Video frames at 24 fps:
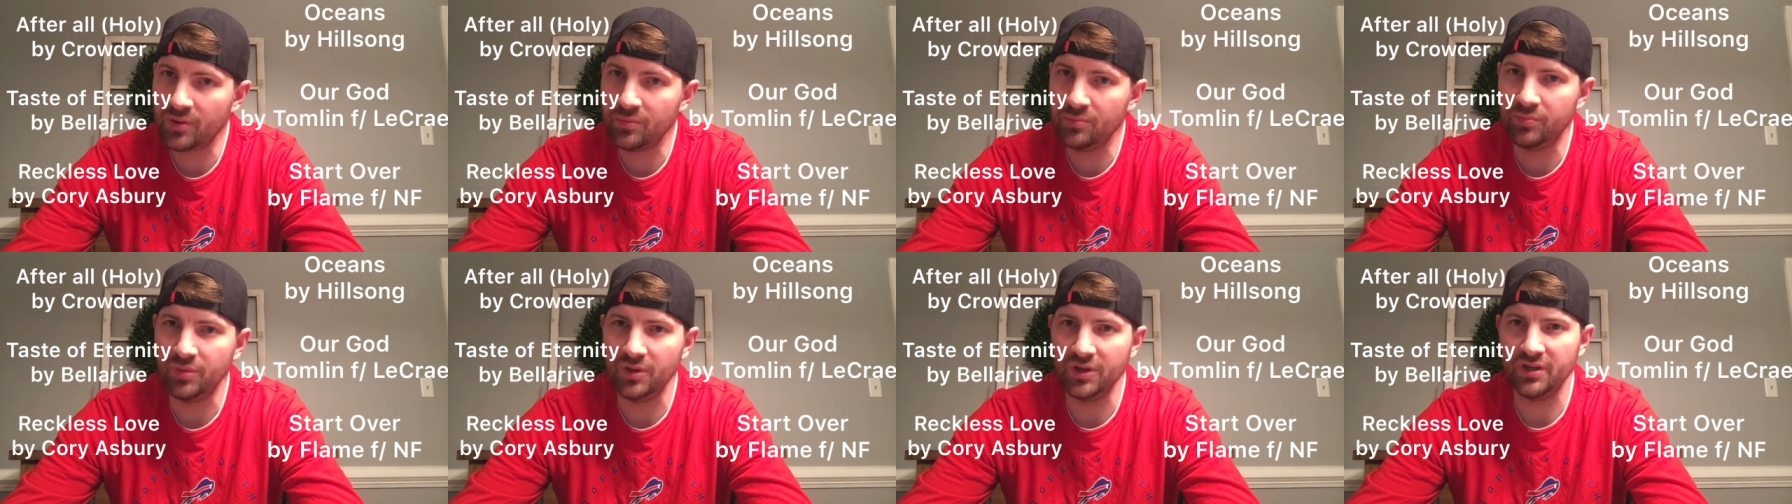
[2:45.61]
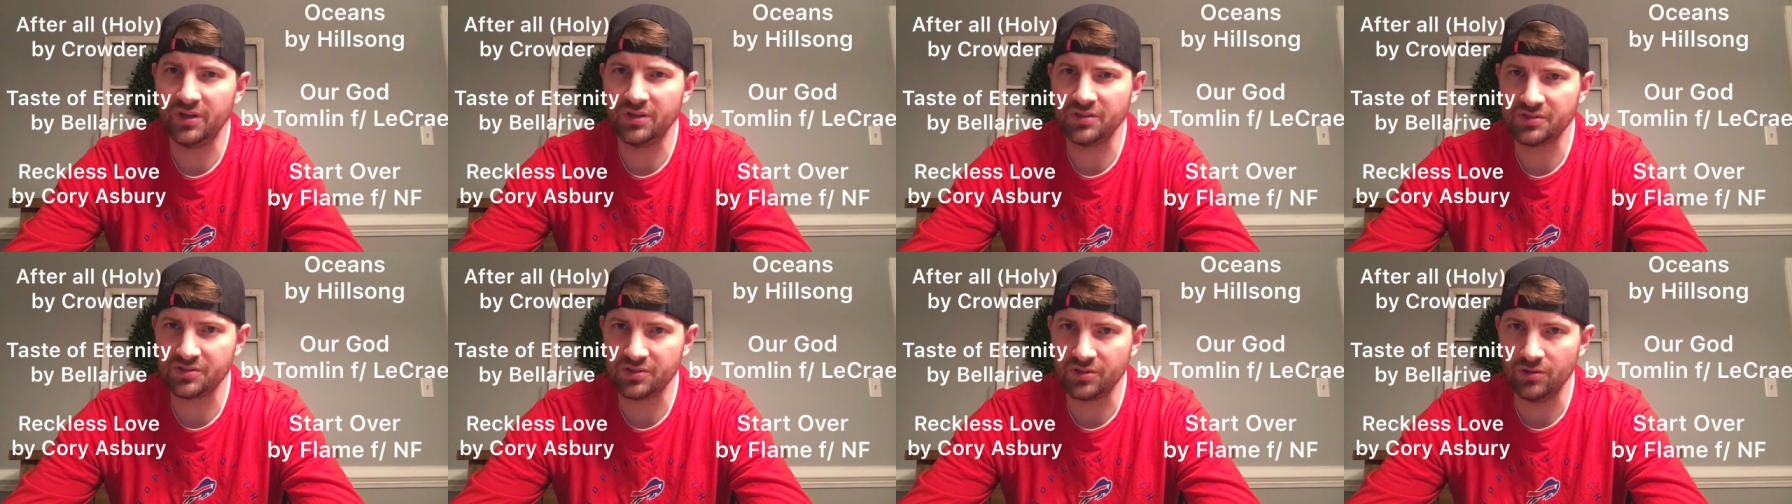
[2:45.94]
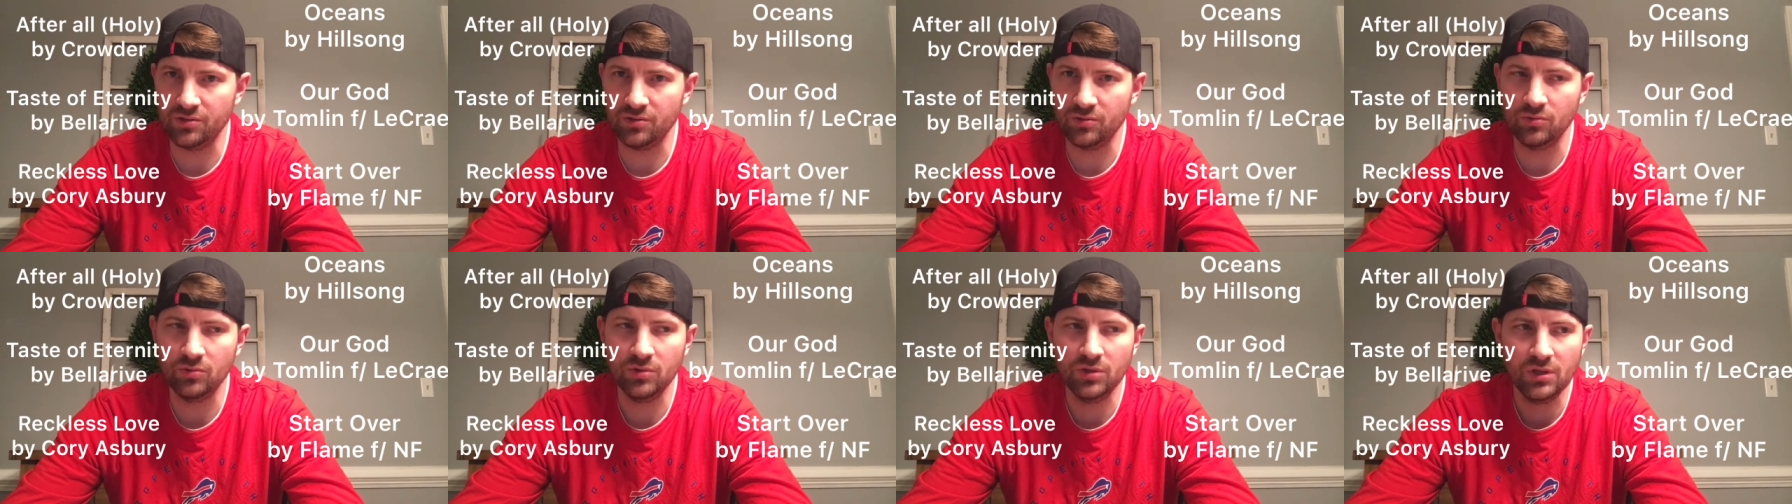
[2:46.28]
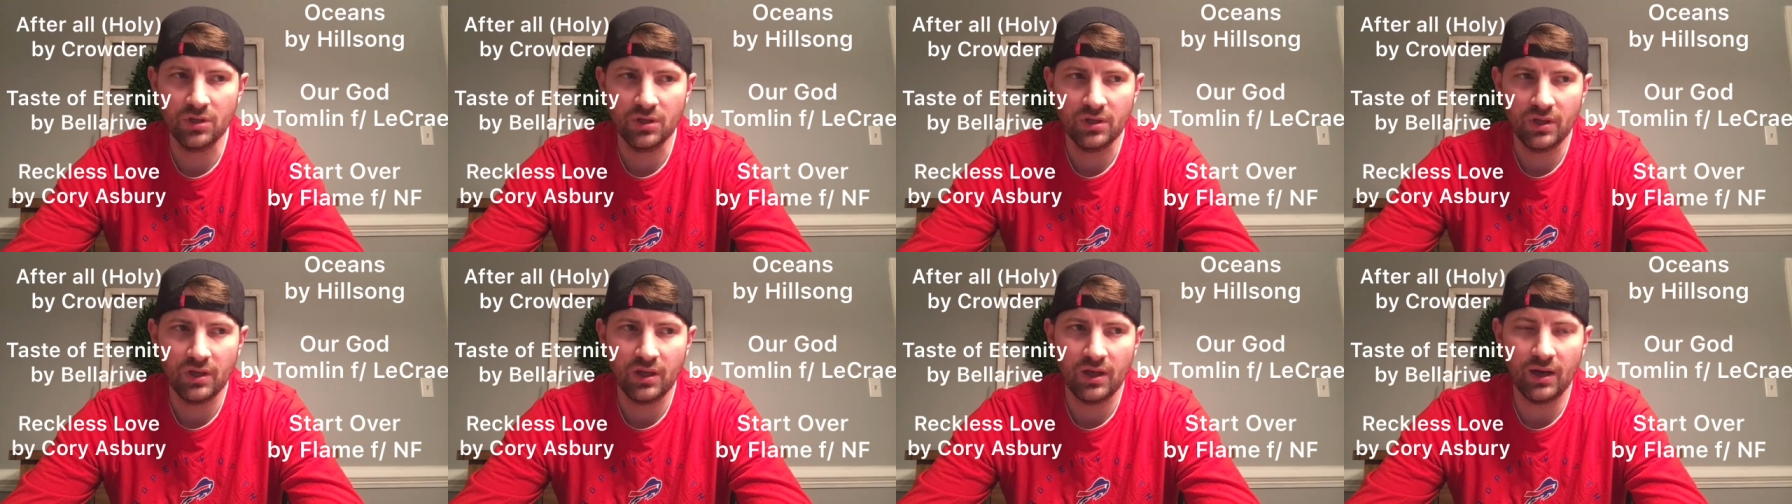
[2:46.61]
but also
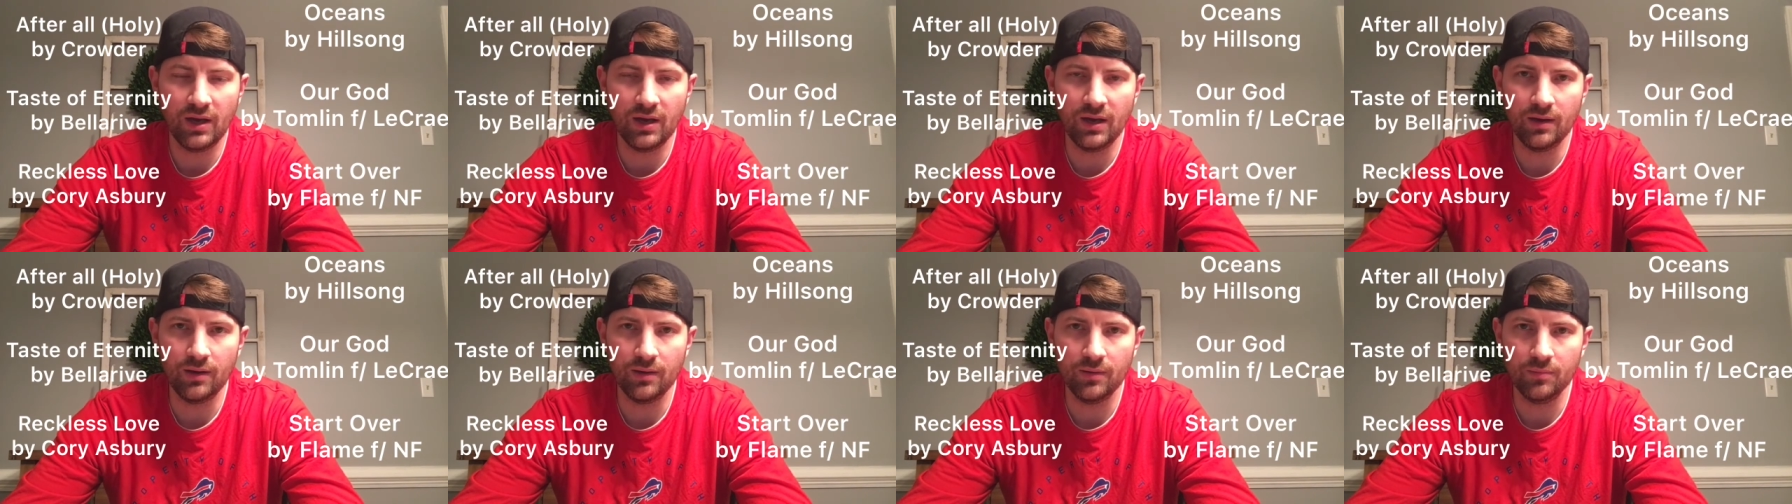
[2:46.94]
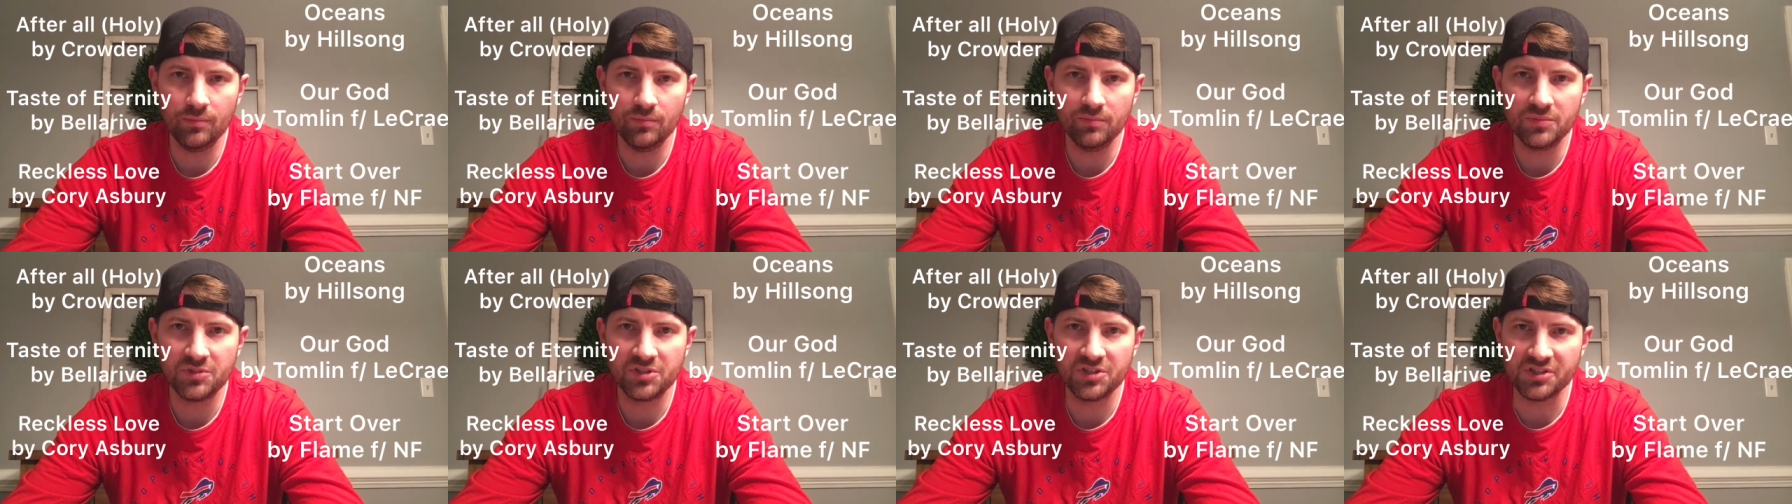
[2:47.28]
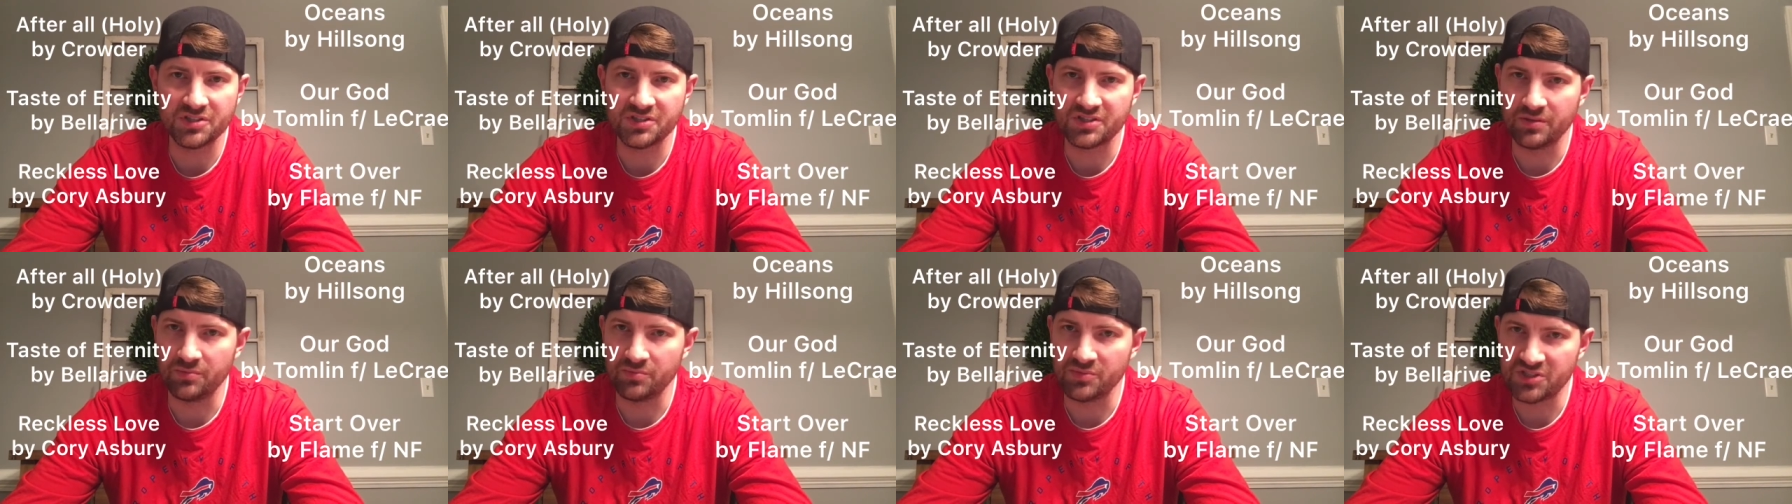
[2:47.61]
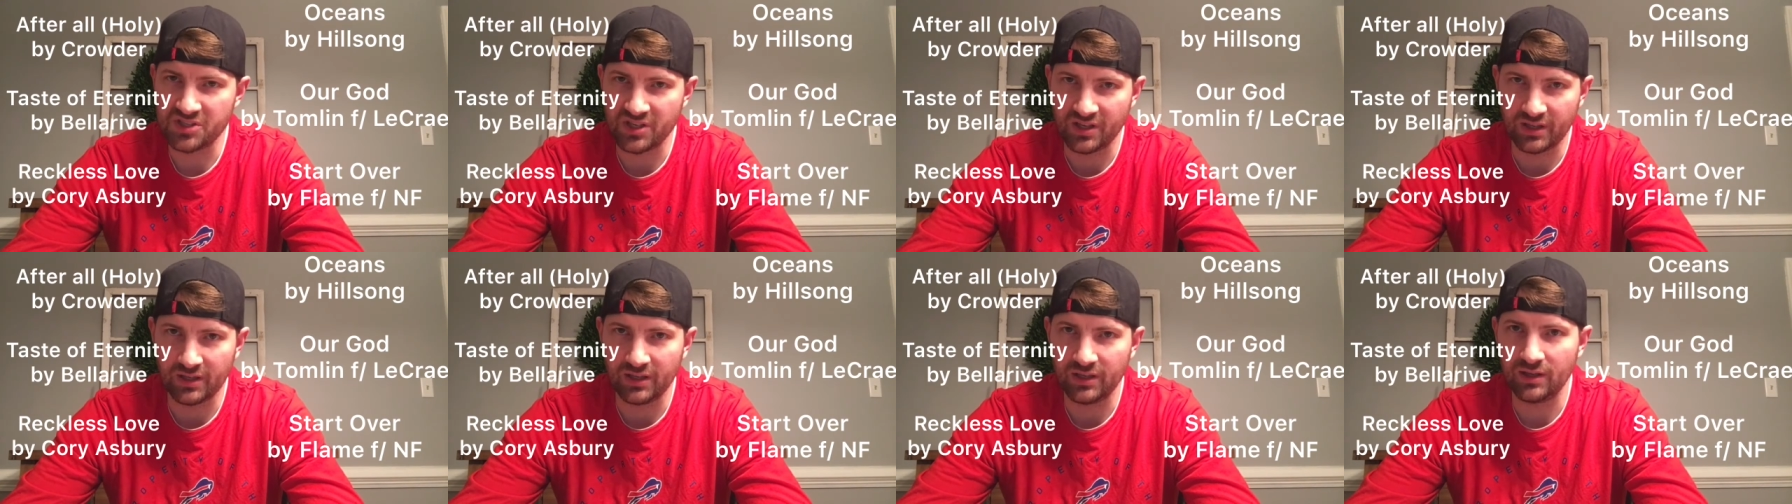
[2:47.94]
just some
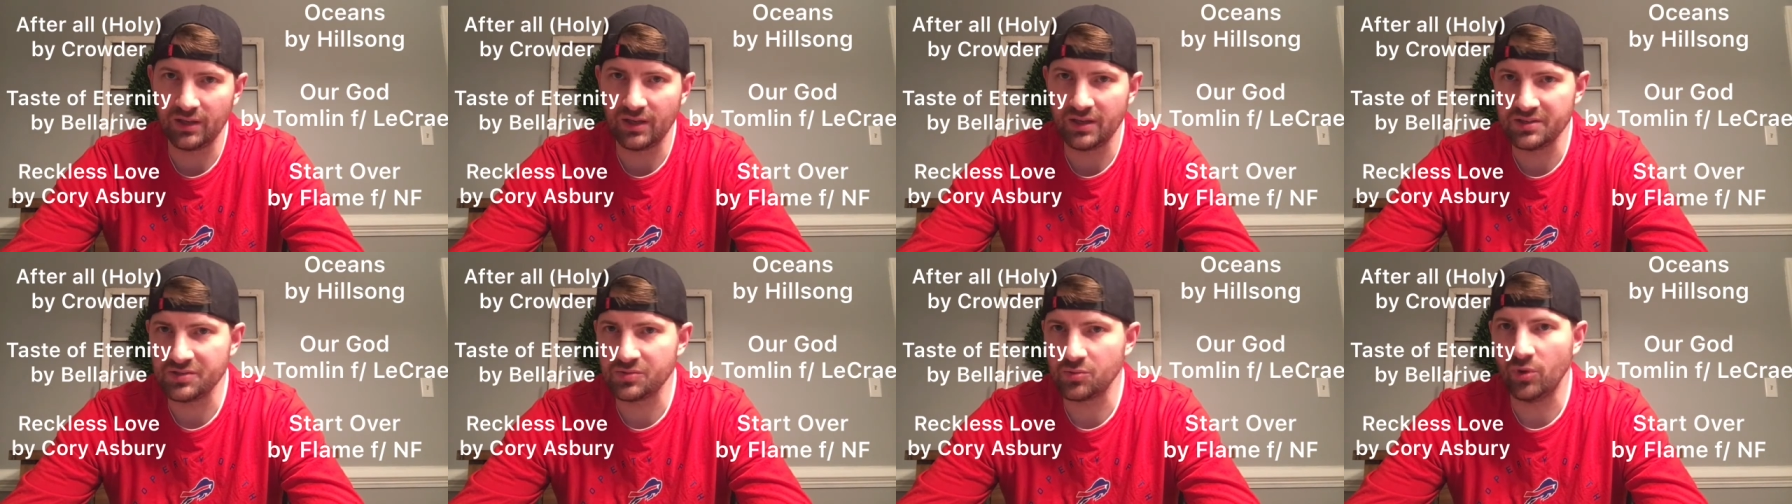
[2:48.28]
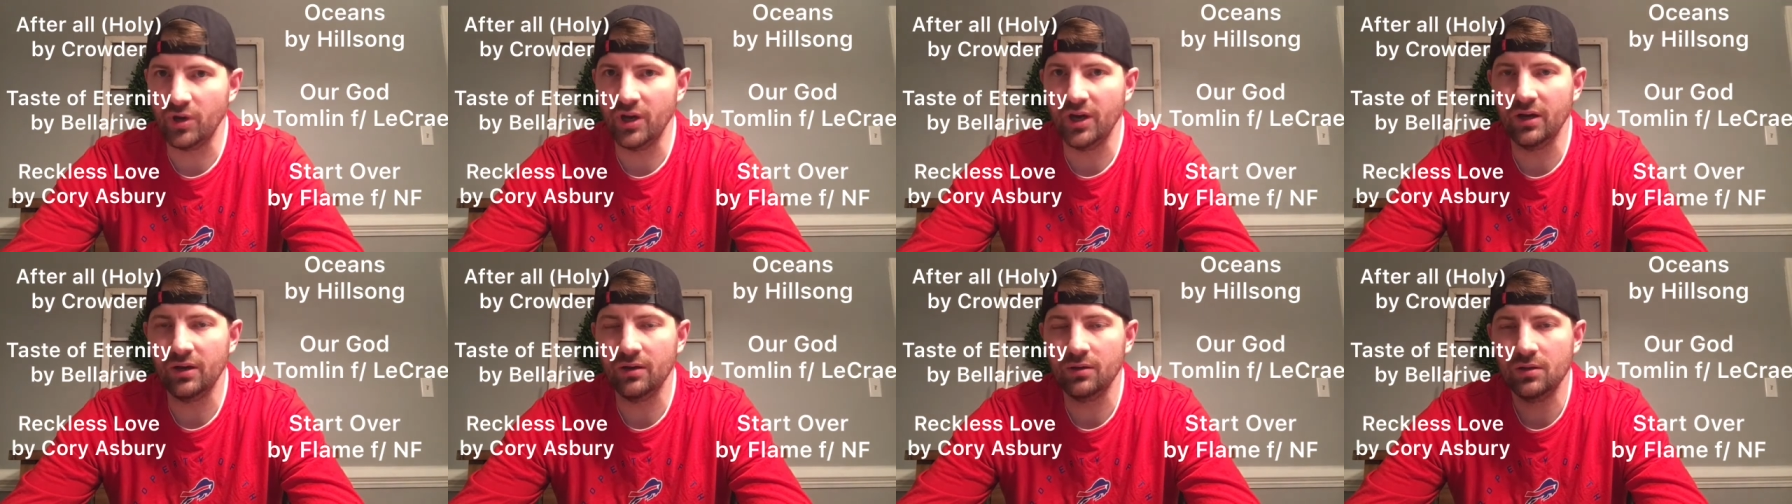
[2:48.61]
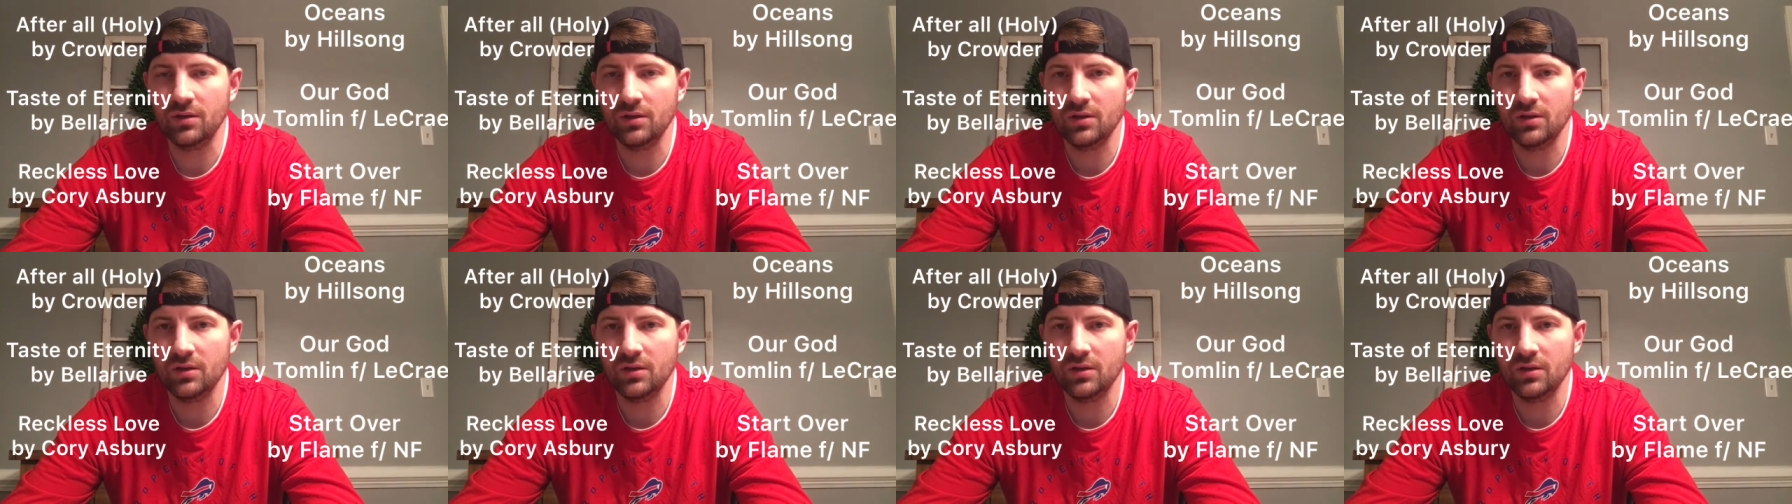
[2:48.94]
singing as well.